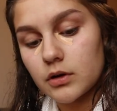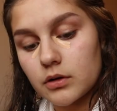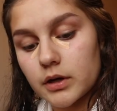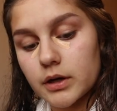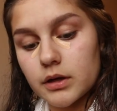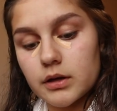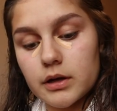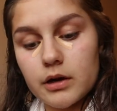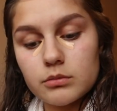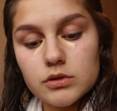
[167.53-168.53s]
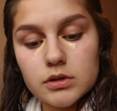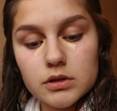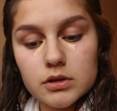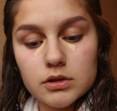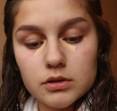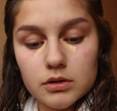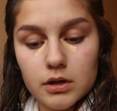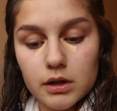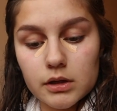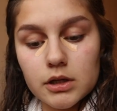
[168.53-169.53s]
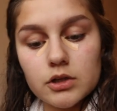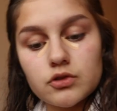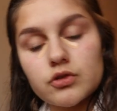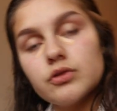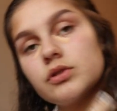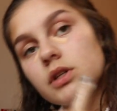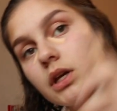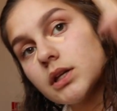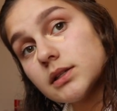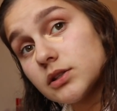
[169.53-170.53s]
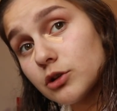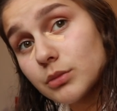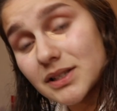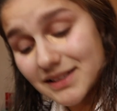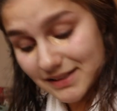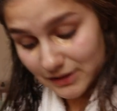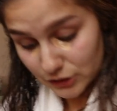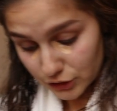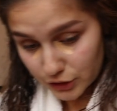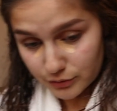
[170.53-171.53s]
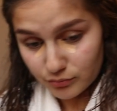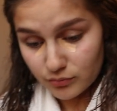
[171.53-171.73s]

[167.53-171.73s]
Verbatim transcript: Okay, now I'm using the Ilia True Skin Serum Concealer.